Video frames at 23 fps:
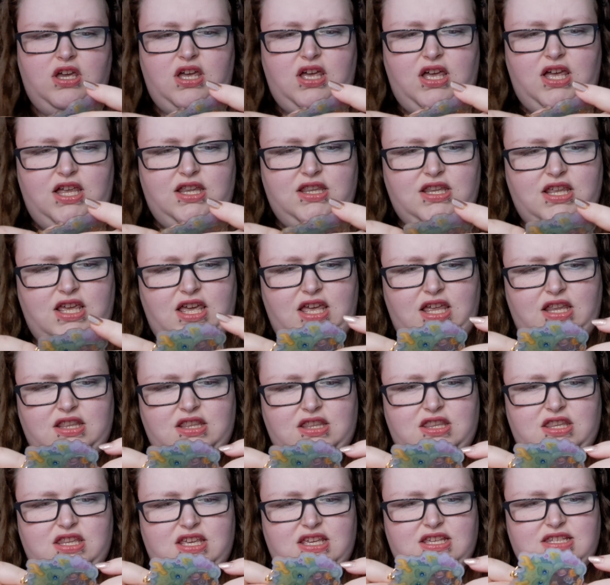And
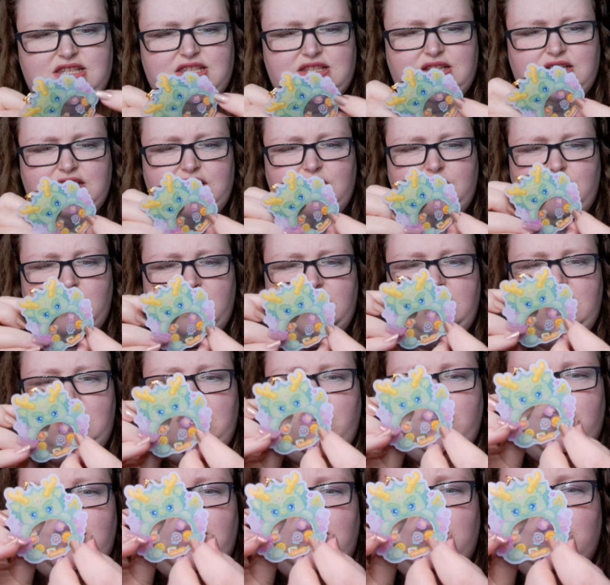then this little one
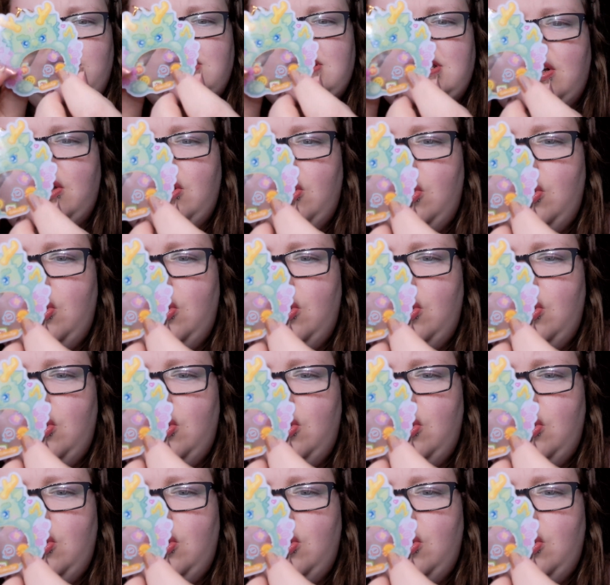here kind of looks like a